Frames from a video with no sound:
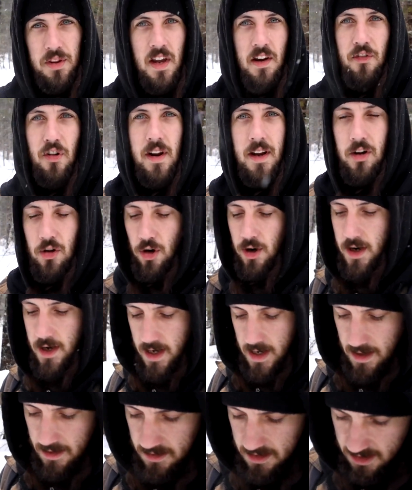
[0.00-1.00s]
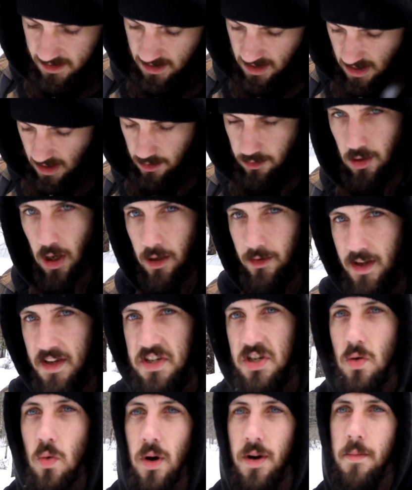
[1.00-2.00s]
different ingredients, not
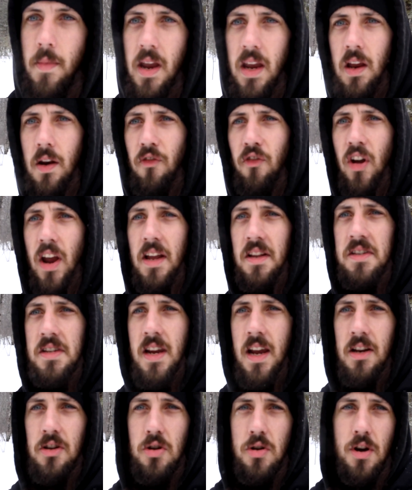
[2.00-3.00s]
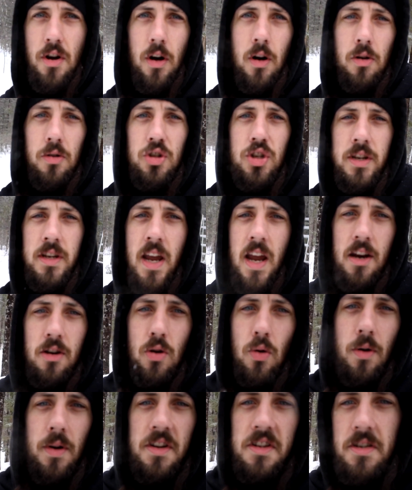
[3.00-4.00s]
unless you want to make it fancy and do your own
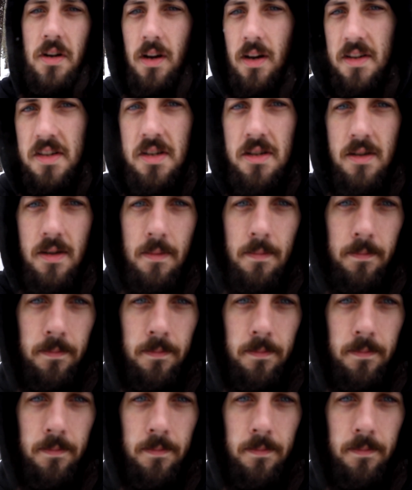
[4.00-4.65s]
tandoori sauce.